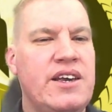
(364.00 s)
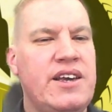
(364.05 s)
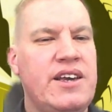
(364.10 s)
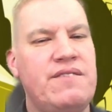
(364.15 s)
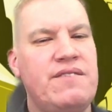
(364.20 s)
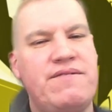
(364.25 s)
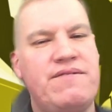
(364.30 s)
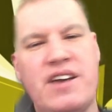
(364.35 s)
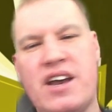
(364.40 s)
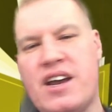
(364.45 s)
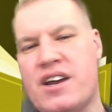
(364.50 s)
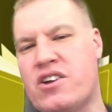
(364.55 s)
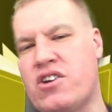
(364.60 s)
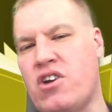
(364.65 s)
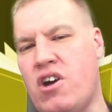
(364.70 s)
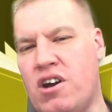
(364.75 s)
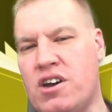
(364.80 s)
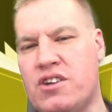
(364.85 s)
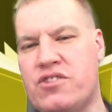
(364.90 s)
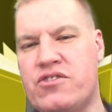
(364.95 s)
In
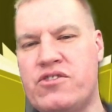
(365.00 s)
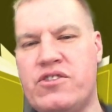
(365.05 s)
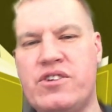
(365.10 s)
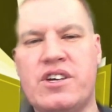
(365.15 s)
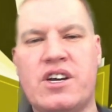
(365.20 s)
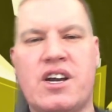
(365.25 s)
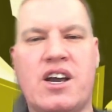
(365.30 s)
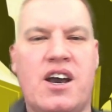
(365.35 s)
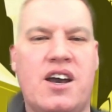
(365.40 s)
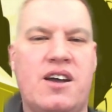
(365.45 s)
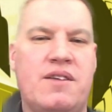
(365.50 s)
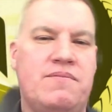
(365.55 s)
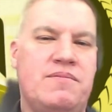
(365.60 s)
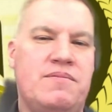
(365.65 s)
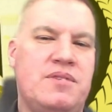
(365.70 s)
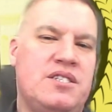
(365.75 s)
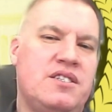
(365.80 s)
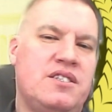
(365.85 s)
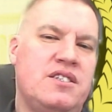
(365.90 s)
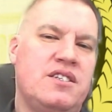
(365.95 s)
fact, Austrian
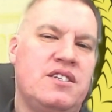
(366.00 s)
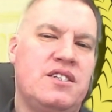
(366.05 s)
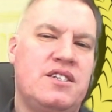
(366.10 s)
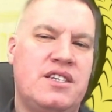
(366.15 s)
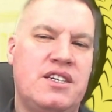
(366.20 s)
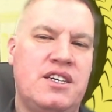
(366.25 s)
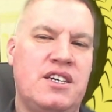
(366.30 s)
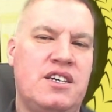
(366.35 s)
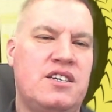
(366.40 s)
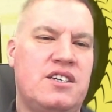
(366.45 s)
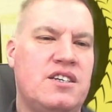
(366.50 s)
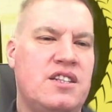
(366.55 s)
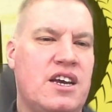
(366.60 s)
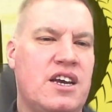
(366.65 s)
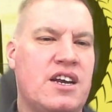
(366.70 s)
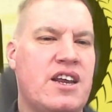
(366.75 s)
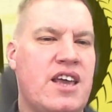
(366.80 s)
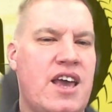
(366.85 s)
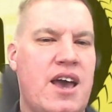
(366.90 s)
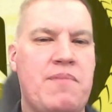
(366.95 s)
economists teach
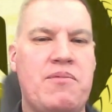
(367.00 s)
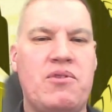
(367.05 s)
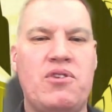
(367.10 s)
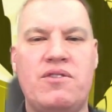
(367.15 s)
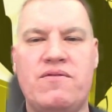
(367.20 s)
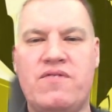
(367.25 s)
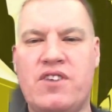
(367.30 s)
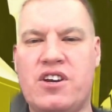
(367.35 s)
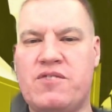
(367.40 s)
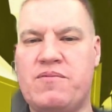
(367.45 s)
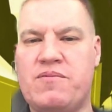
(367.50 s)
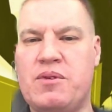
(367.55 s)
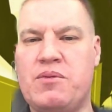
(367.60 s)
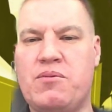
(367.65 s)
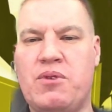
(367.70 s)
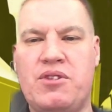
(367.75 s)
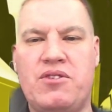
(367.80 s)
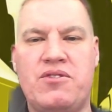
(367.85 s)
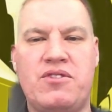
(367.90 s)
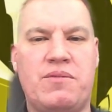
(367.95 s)
that capital investment,
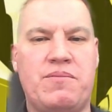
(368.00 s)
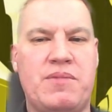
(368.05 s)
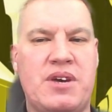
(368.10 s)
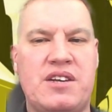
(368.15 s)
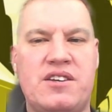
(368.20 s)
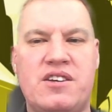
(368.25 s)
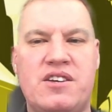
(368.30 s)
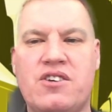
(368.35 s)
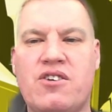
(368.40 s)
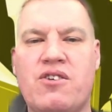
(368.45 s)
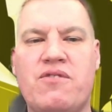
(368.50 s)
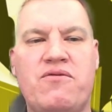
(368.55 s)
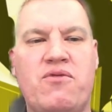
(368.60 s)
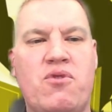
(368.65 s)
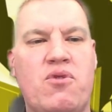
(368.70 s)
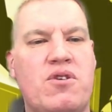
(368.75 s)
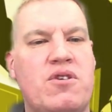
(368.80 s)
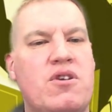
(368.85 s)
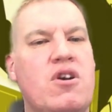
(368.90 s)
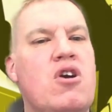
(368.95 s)
whether domestic or
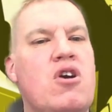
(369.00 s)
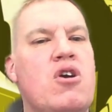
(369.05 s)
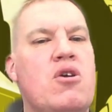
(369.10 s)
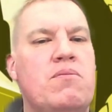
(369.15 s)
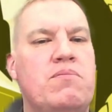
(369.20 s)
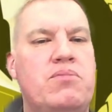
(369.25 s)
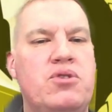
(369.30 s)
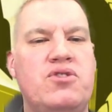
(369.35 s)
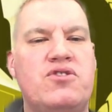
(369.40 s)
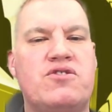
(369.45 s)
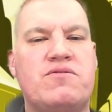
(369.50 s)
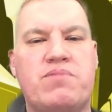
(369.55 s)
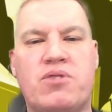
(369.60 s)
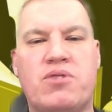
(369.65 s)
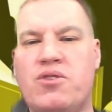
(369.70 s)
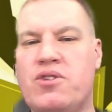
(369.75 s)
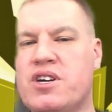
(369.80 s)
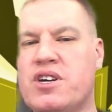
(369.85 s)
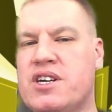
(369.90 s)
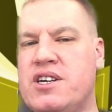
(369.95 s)
foreign, boosts
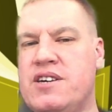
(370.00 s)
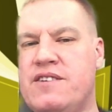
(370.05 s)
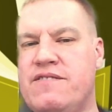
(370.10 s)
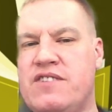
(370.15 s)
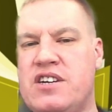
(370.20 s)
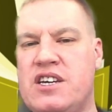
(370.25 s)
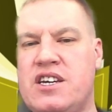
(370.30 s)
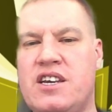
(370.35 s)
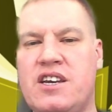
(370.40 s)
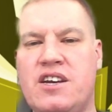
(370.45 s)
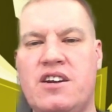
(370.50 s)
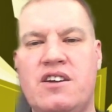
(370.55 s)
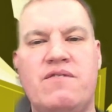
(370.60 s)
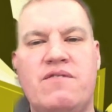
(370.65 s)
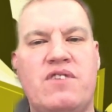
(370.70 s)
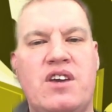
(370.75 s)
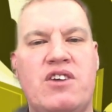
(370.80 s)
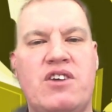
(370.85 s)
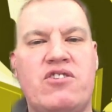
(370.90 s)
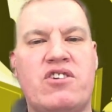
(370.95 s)
productivity,
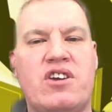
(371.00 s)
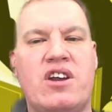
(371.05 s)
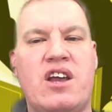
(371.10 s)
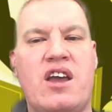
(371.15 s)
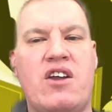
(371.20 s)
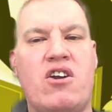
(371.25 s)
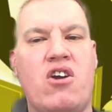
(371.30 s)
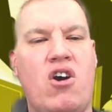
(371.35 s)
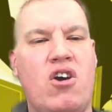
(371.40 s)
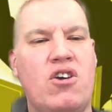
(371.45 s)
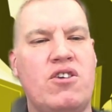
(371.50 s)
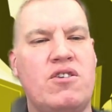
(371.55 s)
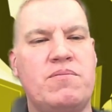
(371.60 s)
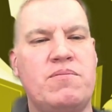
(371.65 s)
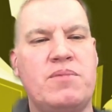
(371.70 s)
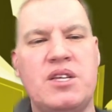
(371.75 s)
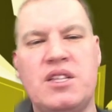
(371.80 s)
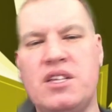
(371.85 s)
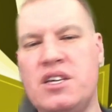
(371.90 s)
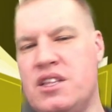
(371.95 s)
innovation, and
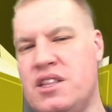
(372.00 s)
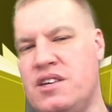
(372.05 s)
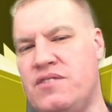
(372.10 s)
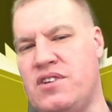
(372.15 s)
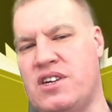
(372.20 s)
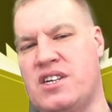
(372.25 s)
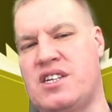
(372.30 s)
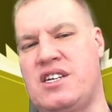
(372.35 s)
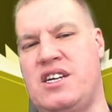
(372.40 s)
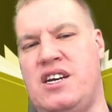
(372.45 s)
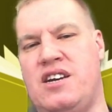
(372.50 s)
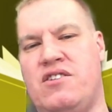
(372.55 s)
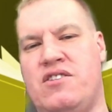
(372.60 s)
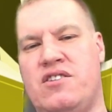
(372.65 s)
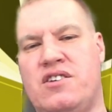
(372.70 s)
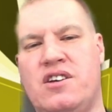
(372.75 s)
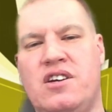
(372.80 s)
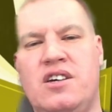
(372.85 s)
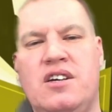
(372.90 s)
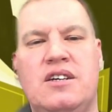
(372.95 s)
ultimately living
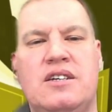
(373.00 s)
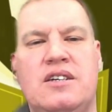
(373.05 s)
standards,